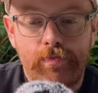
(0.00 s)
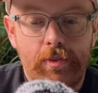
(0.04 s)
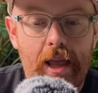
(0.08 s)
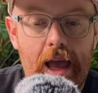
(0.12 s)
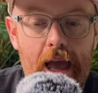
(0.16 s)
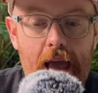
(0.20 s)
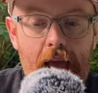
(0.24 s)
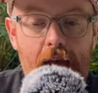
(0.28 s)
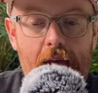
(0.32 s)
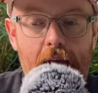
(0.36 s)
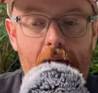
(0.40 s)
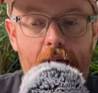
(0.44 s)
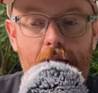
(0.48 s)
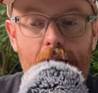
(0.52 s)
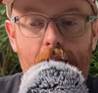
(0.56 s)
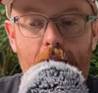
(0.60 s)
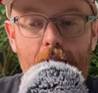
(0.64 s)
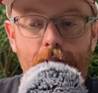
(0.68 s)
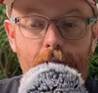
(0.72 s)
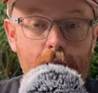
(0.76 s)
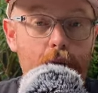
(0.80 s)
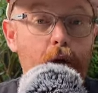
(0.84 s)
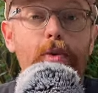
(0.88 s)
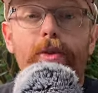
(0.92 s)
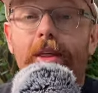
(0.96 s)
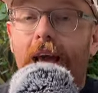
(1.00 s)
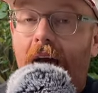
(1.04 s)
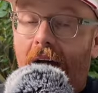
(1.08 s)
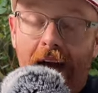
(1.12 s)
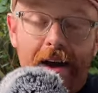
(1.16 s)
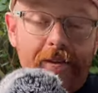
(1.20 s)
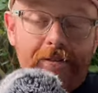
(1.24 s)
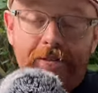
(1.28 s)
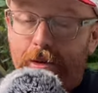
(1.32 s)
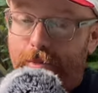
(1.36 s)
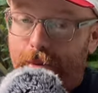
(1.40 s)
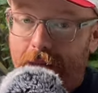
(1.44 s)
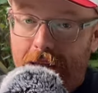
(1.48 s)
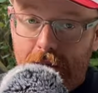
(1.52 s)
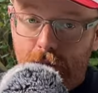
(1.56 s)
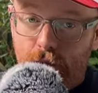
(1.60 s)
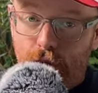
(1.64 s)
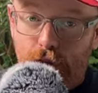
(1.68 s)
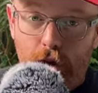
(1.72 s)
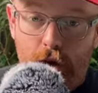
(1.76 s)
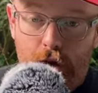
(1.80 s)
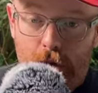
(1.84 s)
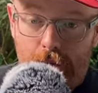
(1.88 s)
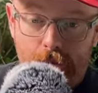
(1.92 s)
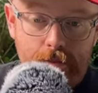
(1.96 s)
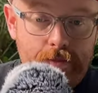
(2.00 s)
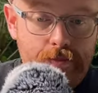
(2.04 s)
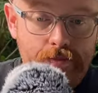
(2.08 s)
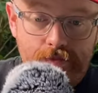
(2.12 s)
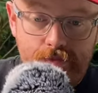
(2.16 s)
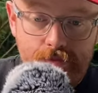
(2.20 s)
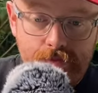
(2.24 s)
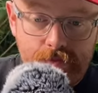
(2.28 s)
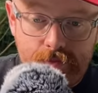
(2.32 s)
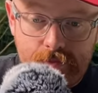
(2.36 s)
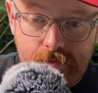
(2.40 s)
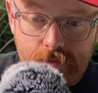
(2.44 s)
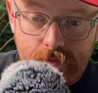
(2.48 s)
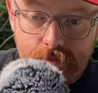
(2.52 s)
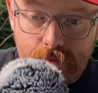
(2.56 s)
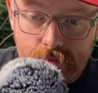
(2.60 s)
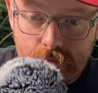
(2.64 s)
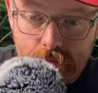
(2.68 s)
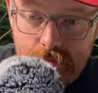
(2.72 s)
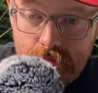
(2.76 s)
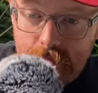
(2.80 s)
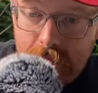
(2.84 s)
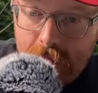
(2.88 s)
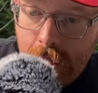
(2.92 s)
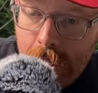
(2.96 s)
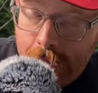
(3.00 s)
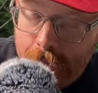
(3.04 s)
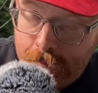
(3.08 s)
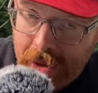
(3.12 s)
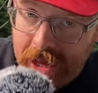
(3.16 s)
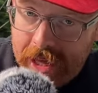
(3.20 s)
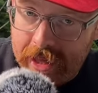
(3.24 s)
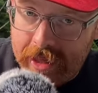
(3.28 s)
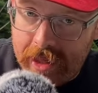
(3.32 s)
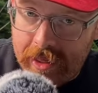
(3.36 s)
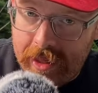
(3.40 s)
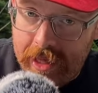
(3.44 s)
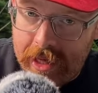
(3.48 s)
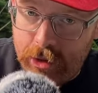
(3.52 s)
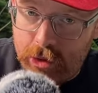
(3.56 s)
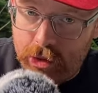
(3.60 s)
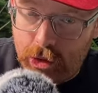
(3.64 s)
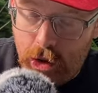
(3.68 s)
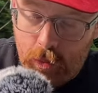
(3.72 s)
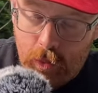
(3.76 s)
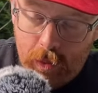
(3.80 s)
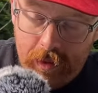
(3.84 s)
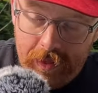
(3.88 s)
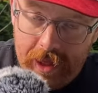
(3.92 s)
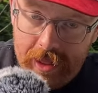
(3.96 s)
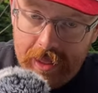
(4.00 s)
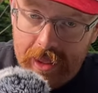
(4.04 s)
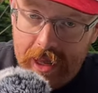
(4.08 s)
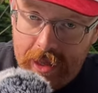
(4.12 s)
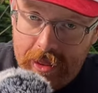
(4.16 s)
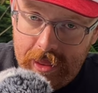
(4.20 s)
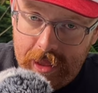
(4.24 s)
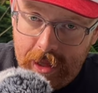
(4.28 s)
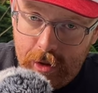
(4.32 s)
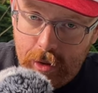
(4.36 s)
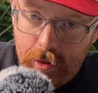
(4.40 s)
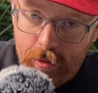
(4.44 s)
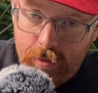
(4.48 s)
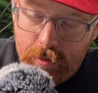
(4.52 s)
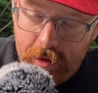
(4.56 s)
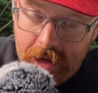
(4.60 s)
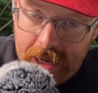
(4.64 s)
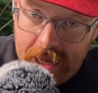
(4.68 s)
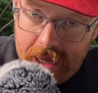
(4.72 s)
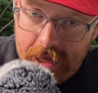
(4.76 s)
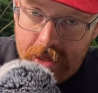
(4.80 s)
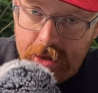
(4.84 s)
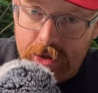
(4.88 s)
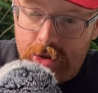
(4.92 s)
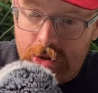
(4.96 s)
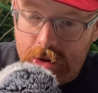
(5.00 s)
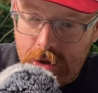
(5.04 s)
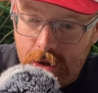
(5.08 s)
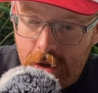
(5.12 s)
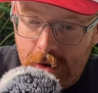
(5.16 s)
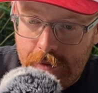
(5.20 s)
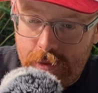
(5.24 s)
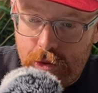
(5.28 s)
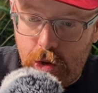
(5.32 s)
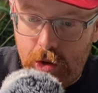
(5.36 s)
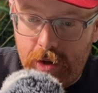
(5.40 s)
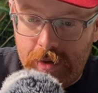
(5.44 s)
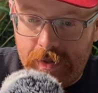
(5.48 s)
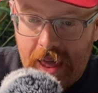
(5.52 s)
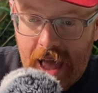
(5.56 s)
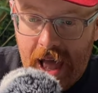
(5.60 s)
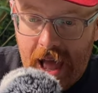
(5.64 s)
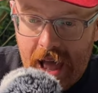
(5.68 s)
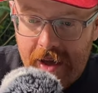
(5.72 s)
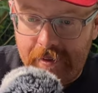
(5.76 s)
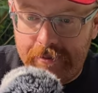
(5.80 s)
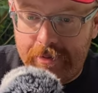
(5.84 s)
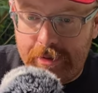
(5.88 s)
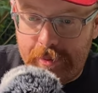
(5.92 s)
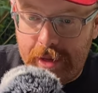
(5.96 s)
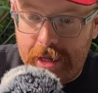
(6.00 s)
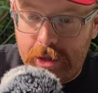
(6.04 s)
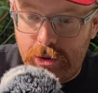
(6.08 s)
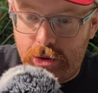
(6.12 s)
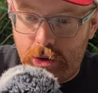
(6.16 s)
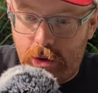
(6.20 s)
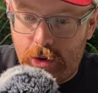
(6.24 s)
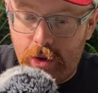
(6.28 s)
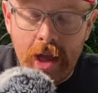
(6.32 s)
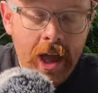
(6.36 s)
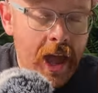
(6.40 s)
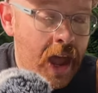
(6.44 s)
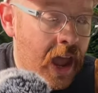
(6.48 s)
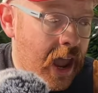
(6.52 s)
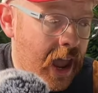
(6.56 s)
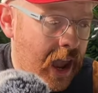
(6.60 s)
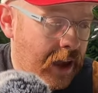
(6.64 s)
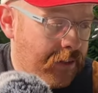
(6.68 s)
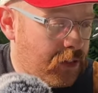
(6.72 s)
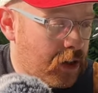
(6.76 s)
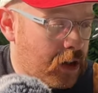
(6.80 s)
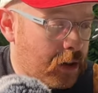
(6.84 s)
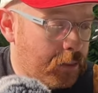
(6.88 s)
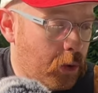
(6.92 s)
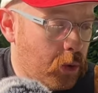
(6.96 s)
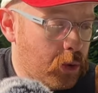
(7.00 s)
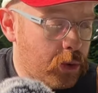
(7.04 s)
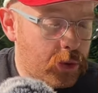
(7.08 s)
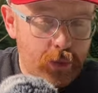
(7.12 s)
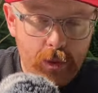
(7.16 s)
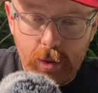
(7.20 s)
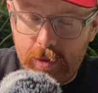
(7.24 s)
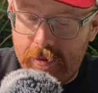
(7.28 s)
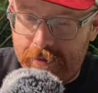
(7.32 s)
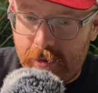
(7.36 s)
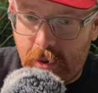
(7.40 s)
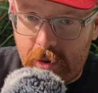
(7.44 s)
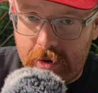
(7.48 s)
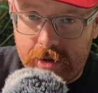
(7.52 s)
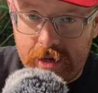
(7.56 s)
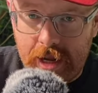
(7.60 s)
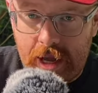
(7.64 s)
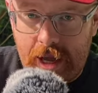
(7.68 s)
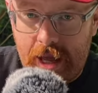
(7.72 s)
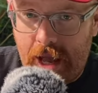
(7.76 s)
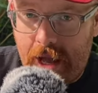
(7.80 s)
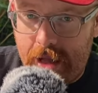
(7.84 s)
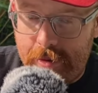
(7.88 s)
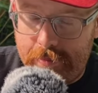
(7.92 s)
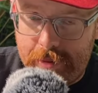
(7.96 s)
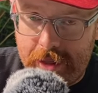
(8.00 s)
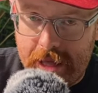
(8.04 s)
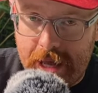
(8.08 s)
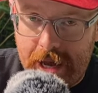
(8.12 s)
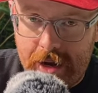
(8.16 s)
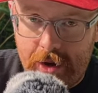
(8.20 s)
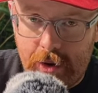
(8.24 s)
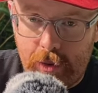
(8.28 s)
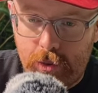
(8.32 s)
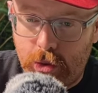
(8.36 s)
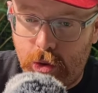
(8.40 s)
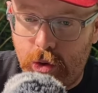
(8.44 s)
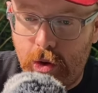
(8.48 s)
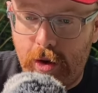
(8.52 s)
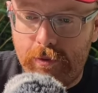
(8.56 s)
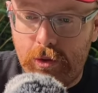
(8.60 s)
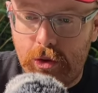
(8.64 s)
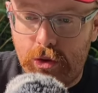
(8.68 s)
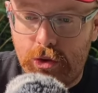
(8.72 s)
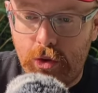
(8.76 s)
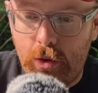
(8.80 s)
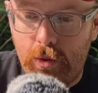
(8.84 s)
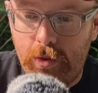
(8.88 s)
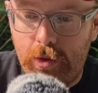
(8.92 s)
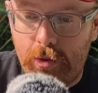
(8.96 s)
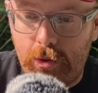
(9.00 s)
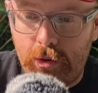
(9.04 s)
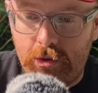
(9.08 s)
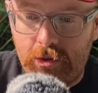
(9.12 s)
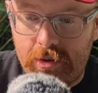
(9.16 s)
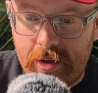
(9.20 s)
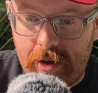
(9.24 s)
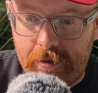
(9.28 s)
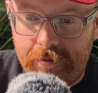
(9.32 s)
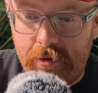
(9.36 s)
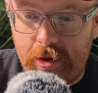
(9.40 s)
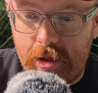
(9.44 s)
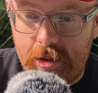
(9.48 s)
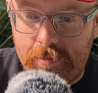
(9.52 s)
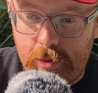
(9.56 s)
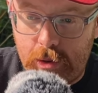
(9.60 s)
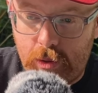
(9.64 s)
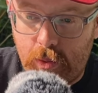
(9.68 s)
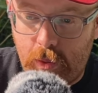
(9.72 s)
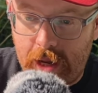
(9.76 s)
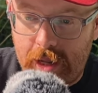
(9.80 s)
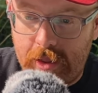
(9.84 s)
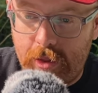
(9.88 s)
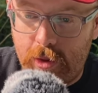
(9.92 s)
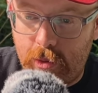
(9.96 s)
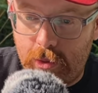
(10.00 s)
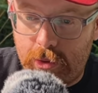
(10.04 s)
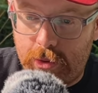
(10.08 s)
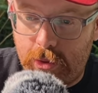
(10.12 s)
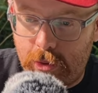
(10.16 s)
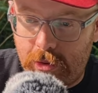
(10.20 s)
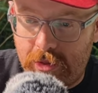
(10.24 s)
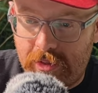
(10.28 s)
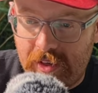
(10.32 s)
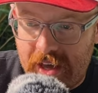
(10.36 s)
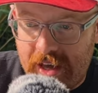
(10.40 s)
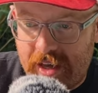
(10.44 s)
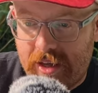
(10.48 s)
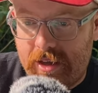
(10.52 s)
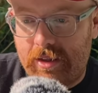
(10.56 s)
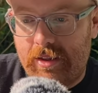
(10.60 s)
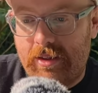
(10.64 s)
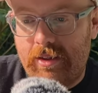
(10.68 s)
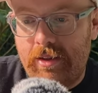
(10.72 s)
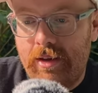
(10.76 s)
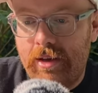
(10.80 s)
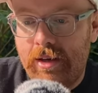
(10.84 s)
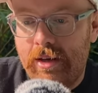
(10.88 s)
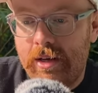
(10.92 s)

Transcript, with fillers: Uh, the notes have to be in tune. Basically in tune. Within that little range of tuning, they have to be in tune. If the composer wrote forte and piano, you have to show that there's a difference between those two things.